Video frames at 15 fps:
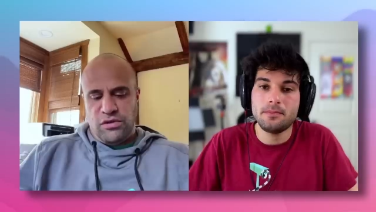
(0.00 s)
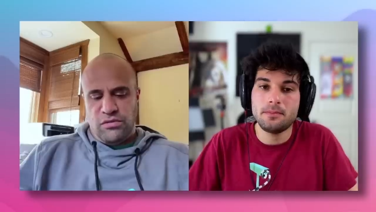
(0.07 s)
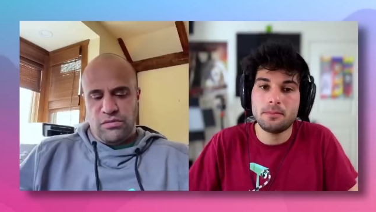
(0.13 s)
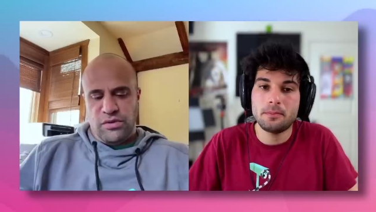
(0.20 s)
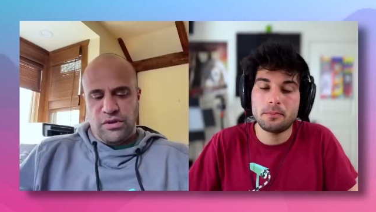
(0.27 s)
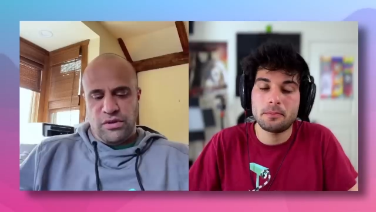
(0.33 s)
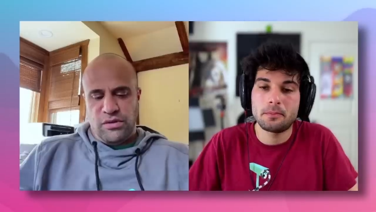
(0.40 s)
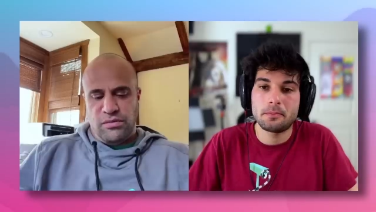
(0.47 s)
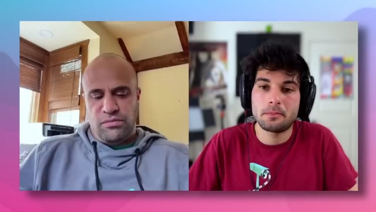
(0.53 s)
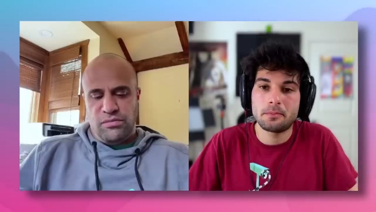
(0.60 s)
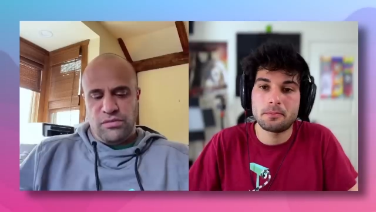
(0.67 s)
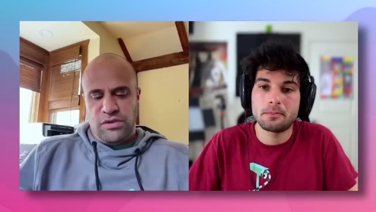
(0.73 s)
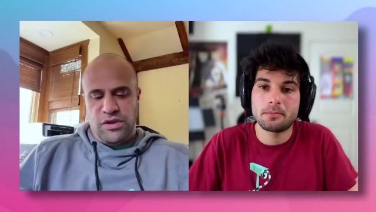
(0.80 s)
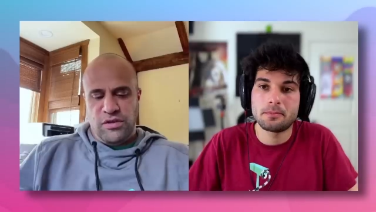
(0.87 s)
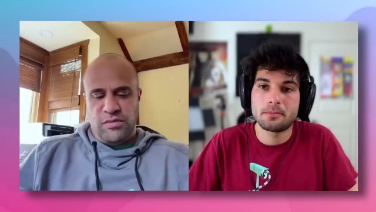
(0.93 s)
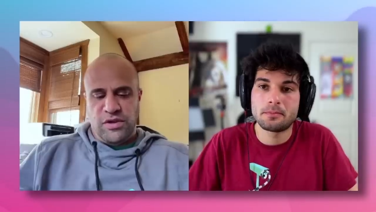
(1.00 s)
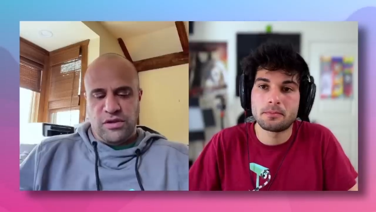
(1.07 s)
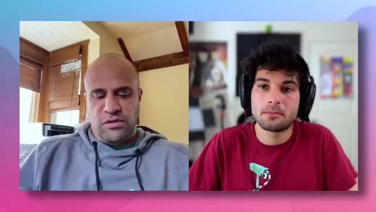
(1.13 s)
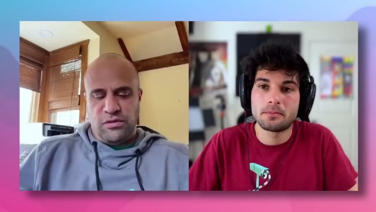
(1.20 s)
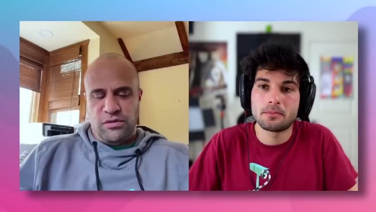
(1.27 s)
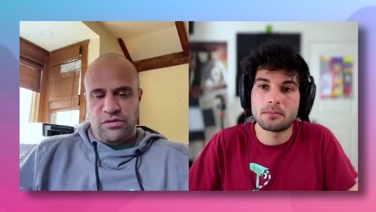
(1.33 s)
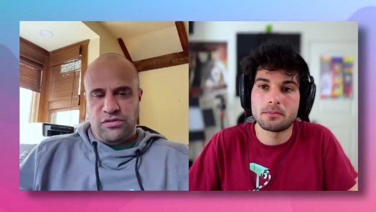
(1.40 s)
Speaker 1: your real
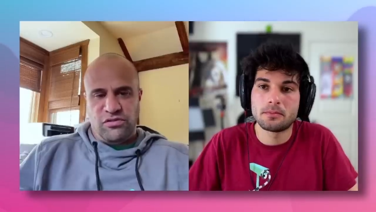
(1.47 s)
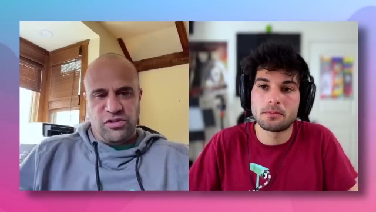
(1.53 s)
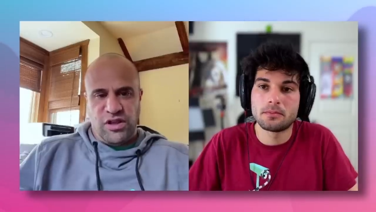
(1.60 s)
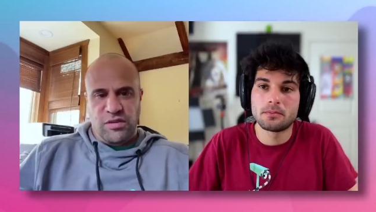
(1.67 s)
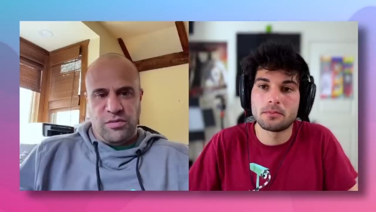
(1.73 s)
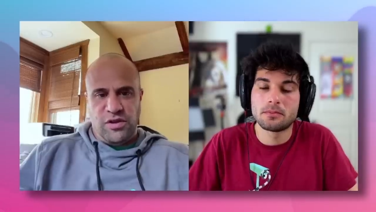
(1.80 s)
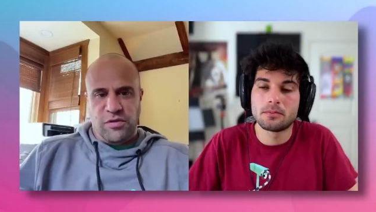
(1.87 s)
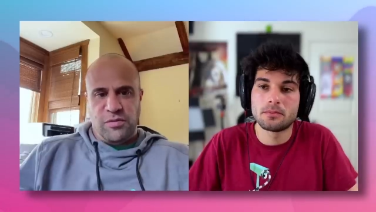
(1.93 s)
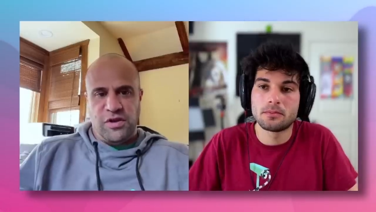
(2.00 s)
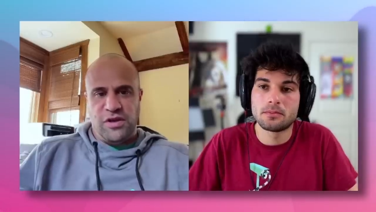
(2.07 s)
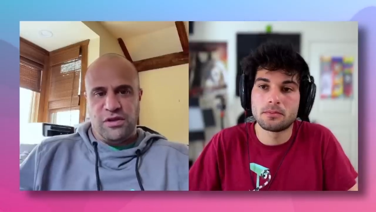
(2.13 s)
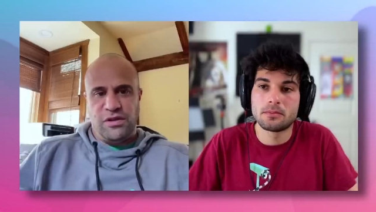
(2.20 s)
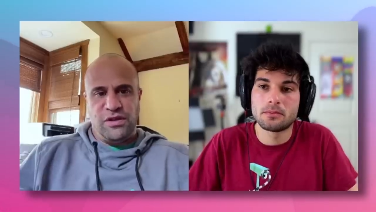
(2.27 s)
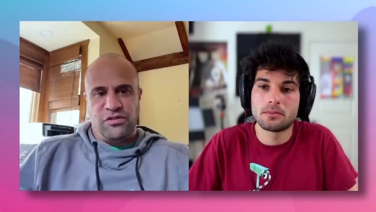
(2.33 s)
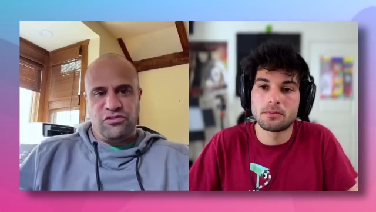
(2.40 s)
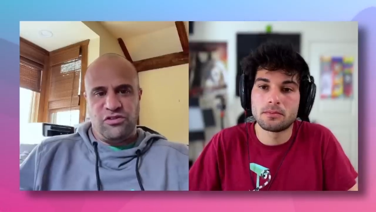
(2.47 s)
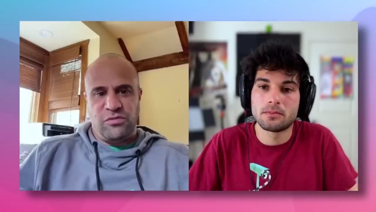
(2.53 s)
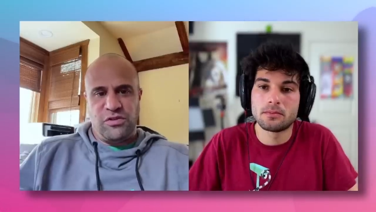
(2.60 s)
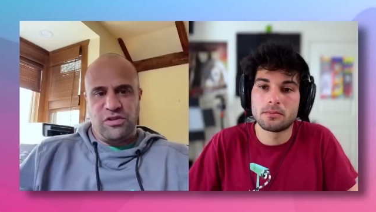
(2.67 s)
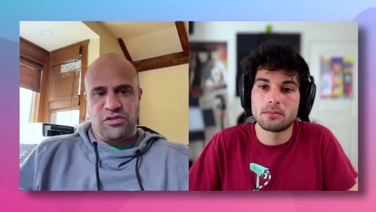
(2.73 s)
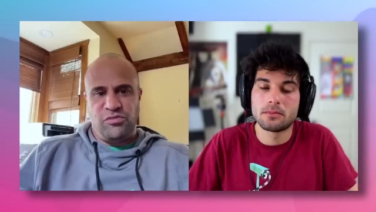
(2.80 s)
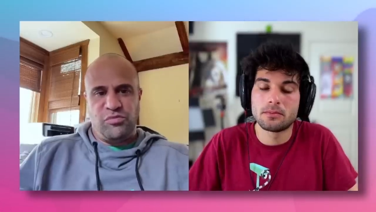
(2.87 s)
email or the same email on
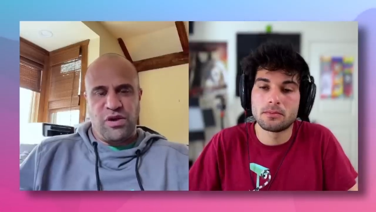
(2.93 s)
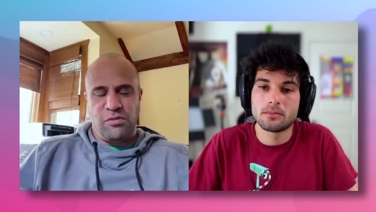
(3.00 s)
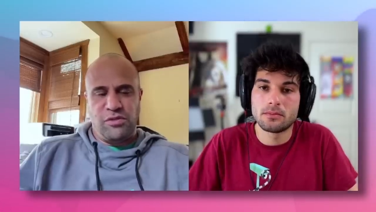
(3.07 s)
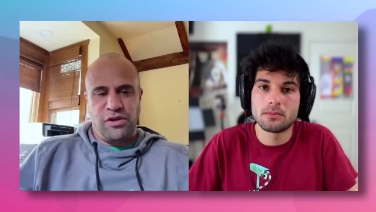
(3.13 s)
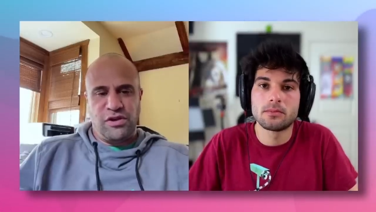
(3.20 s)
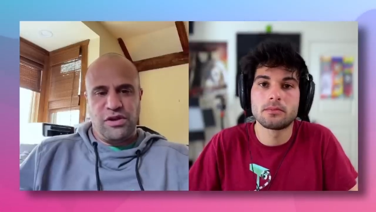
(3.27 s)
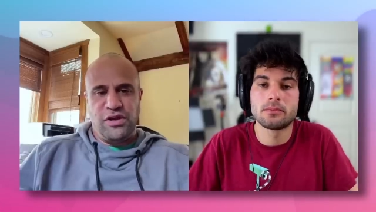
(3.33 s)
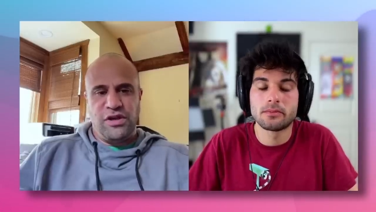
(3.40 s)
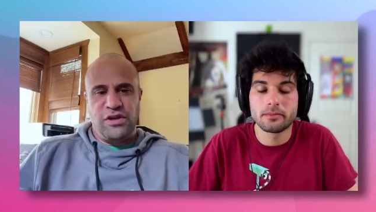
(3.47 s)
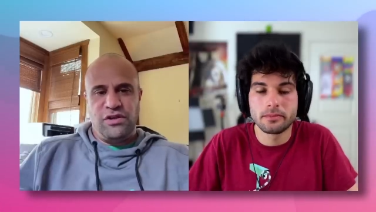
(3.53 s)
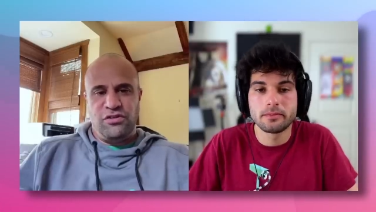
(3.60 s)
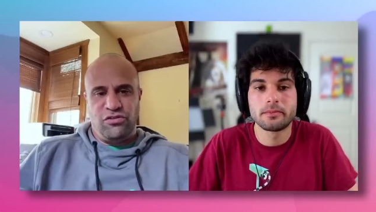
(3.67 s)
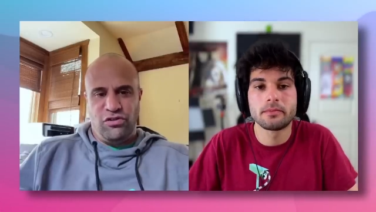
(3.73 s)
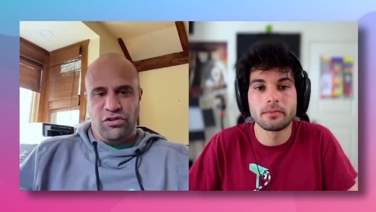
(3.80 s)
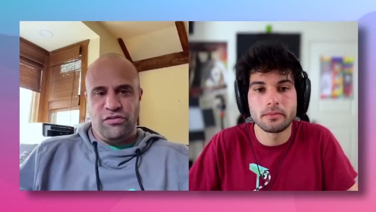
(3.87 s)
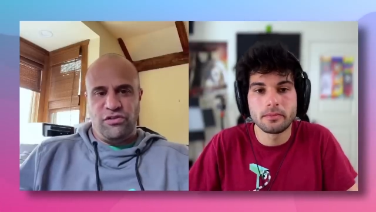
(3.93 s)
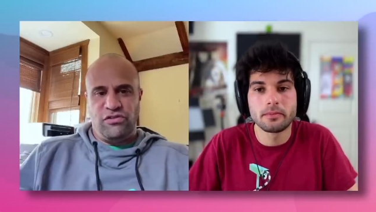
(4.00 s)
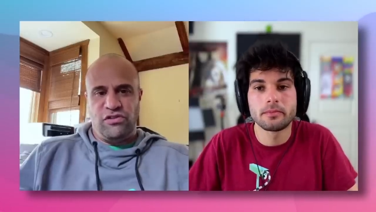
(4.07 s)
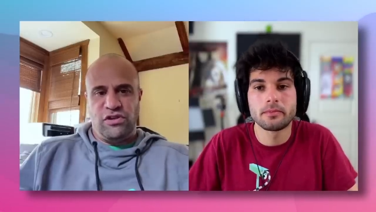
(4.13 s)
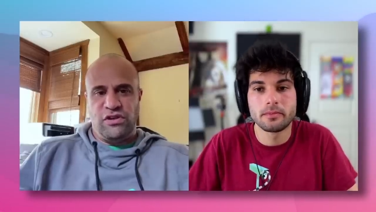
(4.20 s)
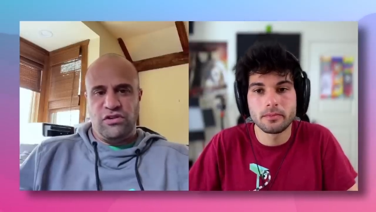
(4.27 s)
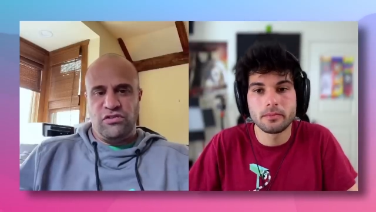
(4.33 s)
some of these public
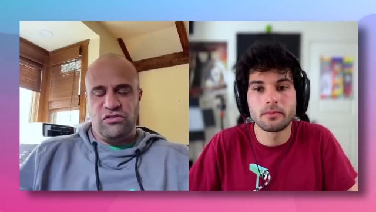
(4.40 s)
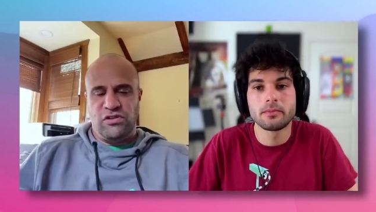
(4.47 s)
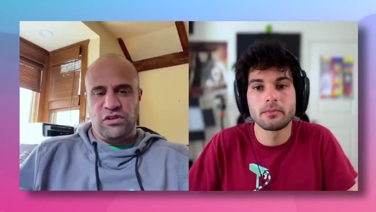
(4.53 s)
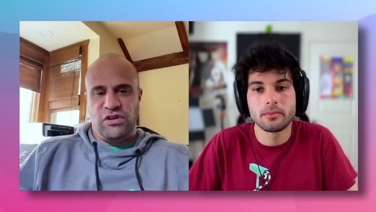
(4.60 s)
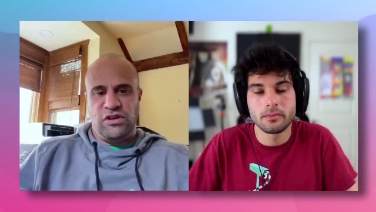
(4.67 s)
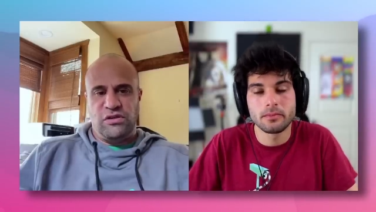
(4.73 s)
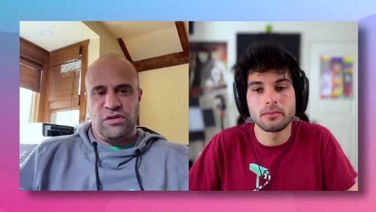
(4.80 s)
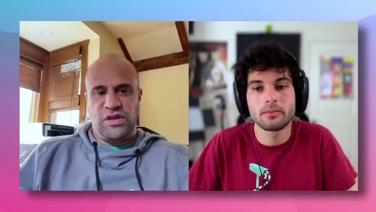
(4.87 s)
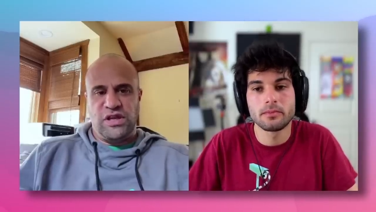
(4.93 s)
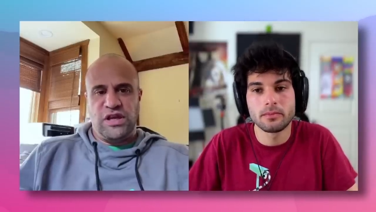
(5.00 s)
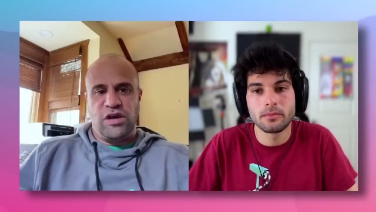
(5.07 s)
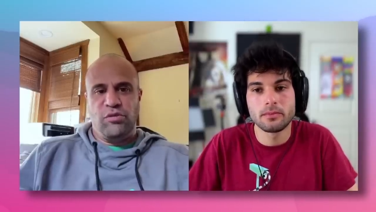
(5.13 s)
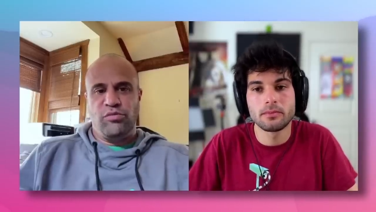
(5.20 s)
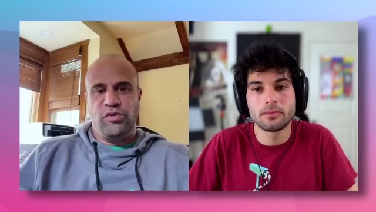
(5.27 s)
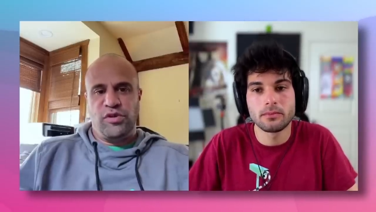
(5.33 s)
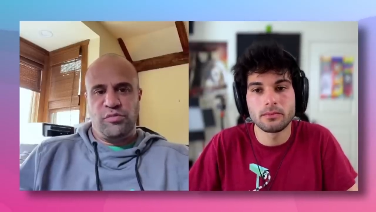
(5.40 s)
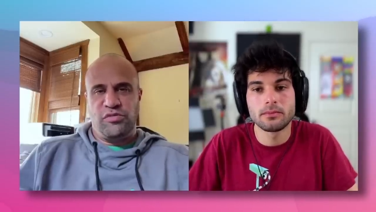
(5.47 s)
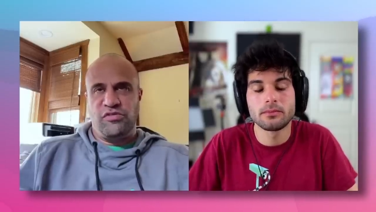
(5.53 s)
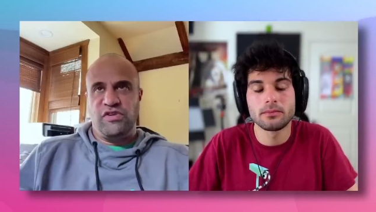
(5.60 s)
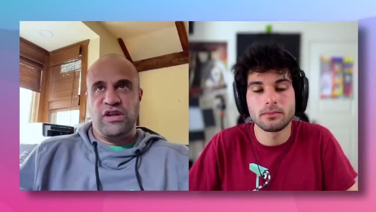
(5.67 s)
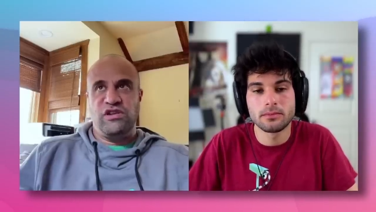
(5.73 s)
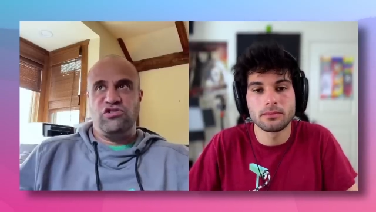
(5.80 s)
services. You know, can help with
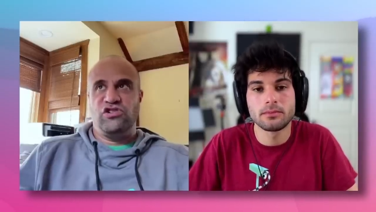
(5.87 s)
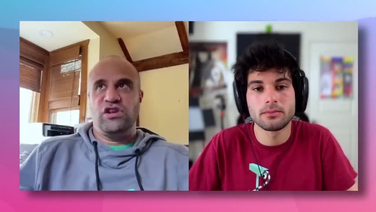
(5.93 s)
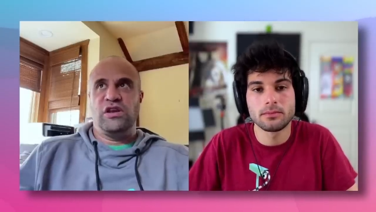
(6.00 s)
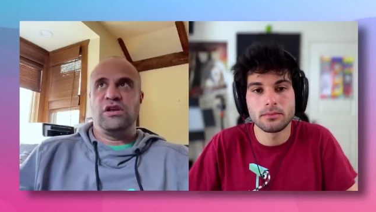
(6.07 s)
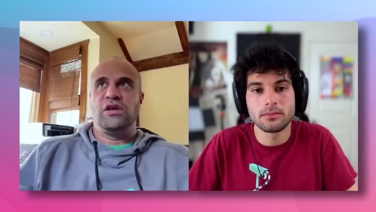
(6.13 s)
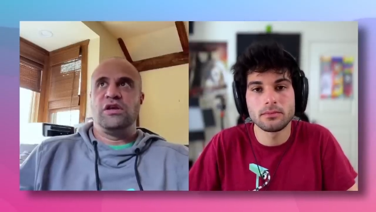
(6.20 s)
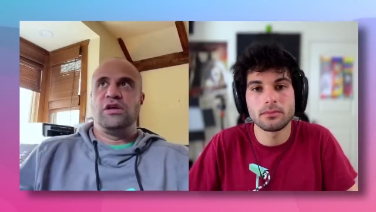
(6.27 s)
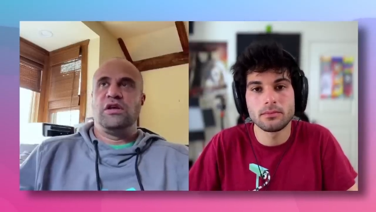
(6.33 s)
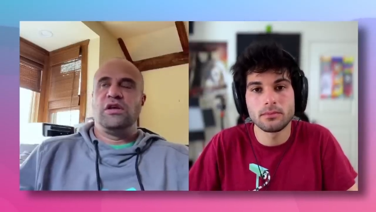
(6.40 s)
prevention.